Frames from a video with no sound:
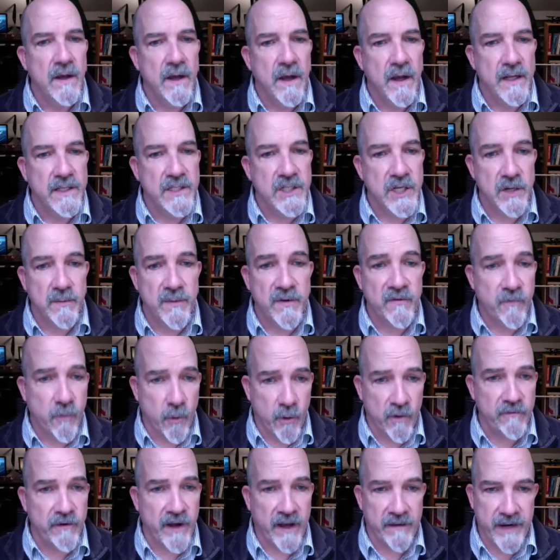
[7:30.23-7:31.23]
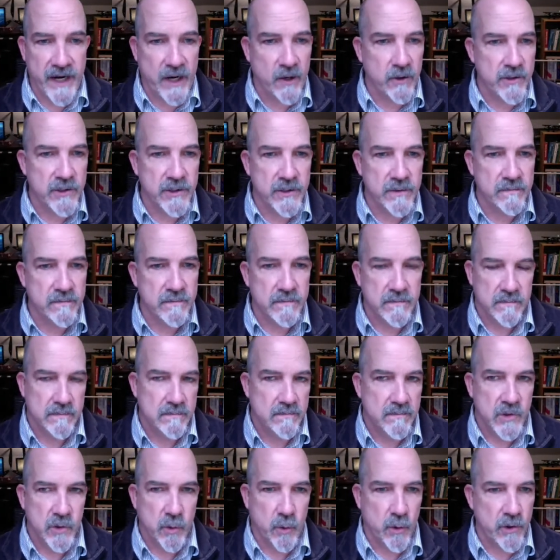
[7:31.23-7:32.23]
It's going to be 4 to 5 hours,
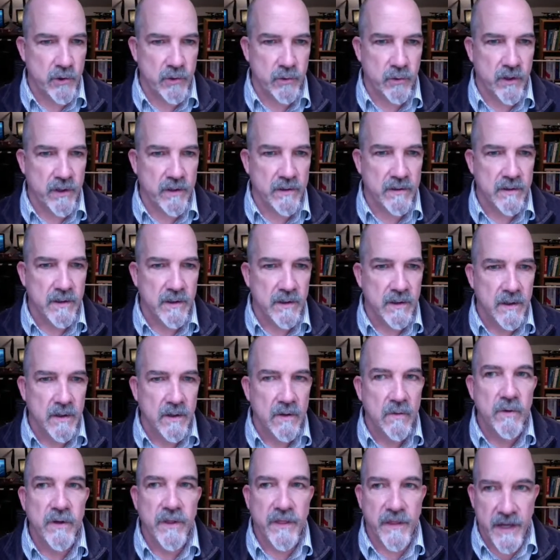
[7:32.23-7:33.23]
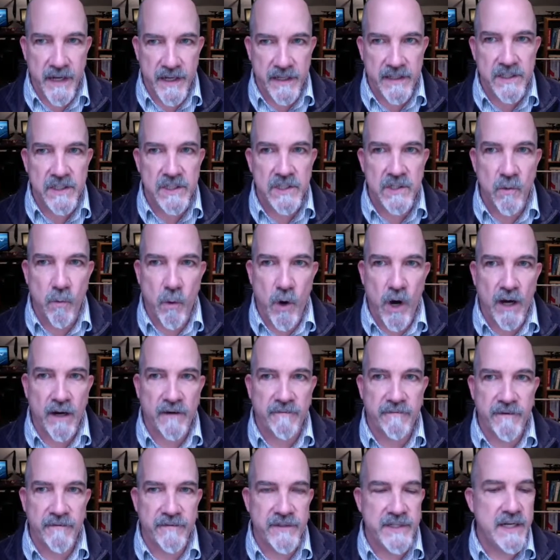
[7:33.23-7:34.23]
door to door. With this, you walk
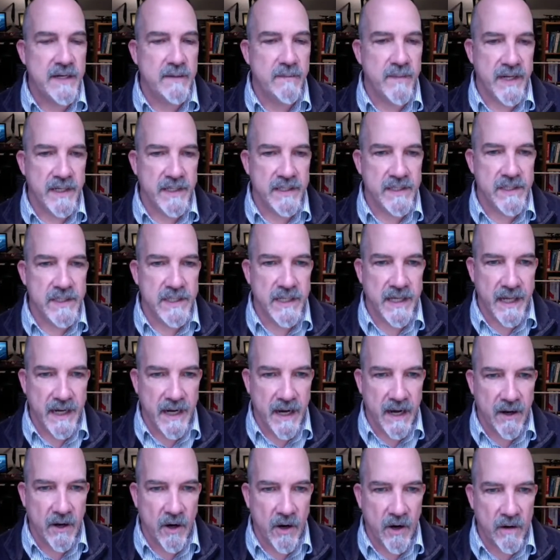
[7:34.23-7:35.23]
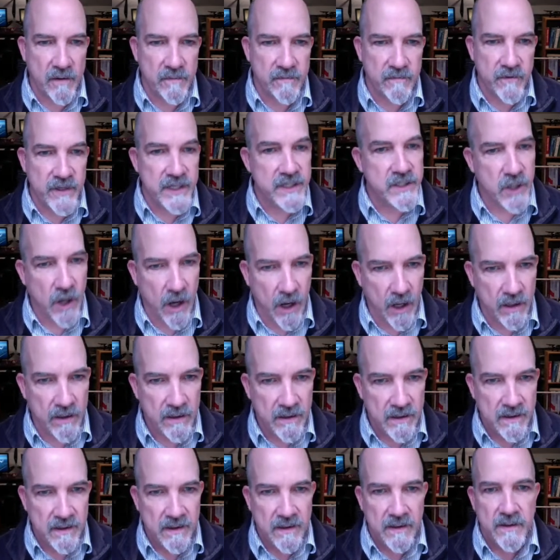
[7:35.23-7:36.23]
15 minutes to get on our VTOL,
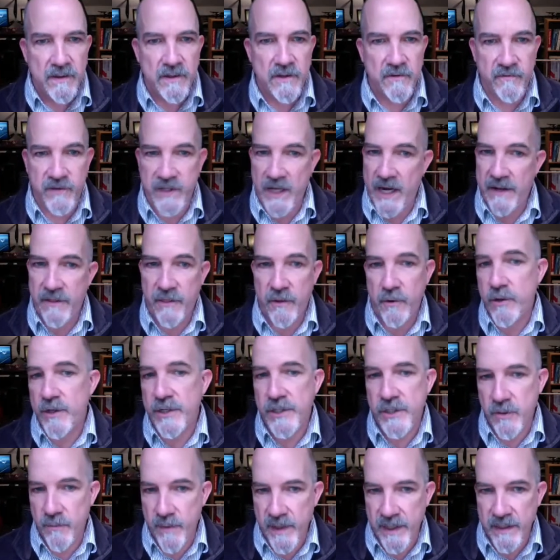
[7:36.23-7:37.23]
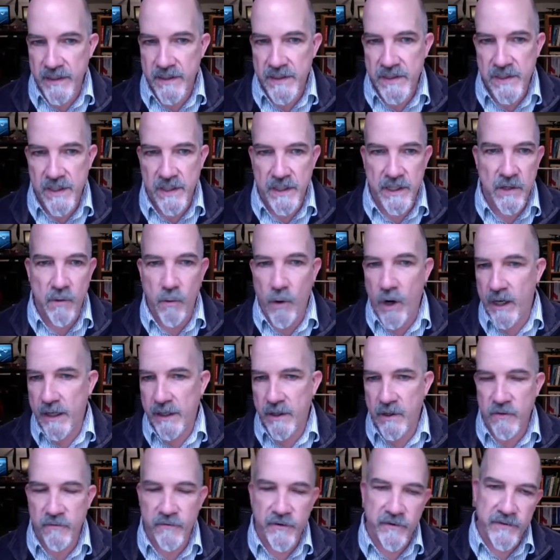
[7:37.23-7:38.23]
you fly 32 minutes, and then you walk
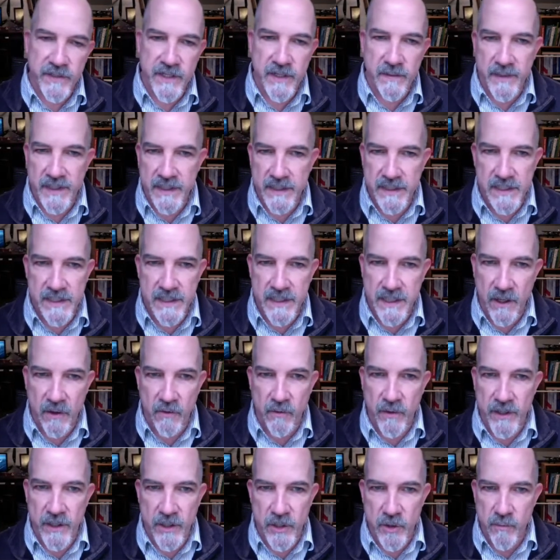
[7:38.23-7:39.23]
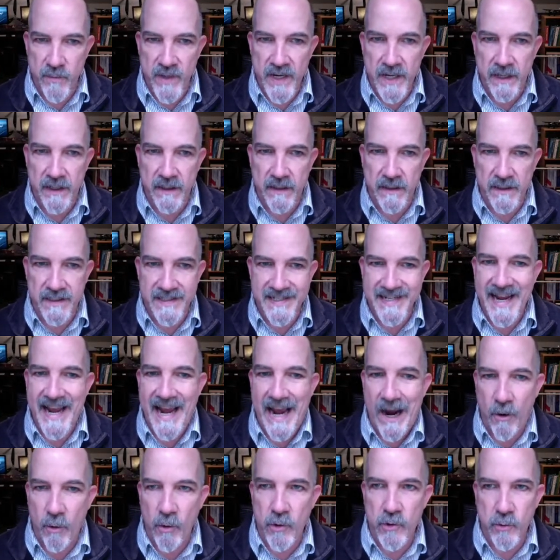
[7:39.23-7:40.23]
another 15 minutes at the other end of your meeting. That's an
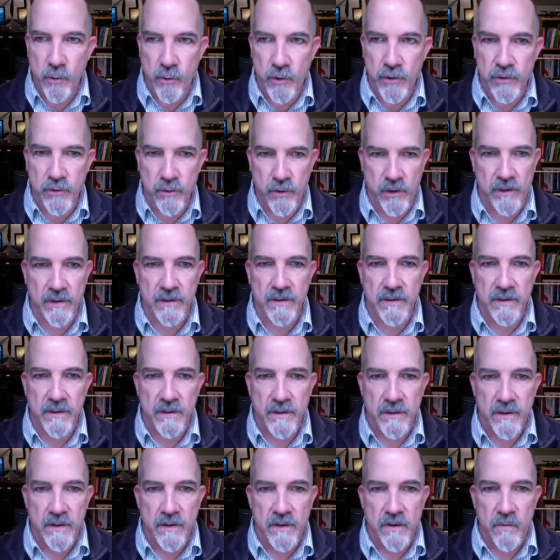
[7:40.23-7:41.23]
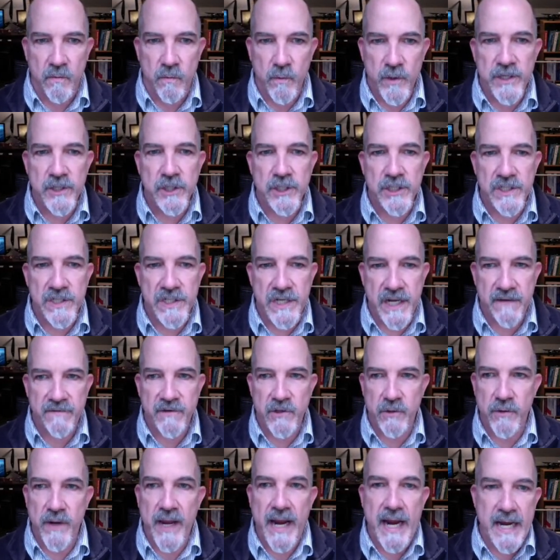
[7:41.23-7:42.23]
hour door to door. We just saved
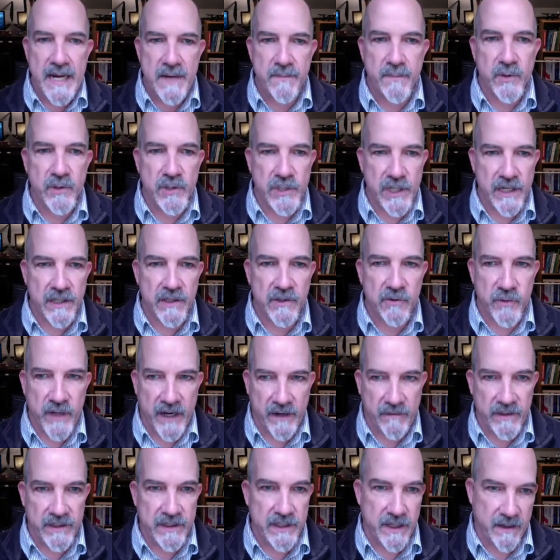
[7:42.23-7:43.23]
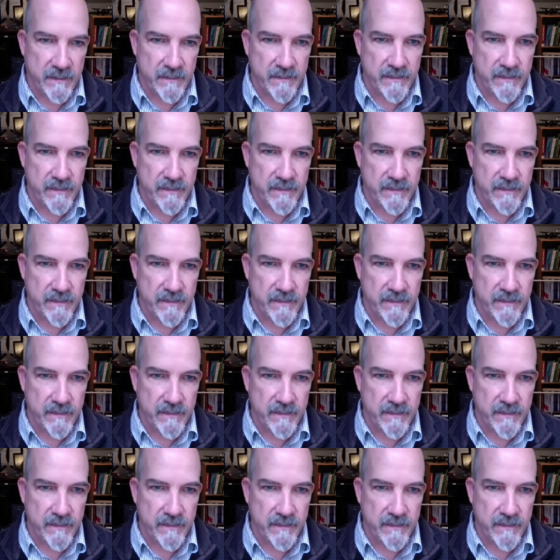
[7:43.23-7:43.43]
you 80% of the travel time.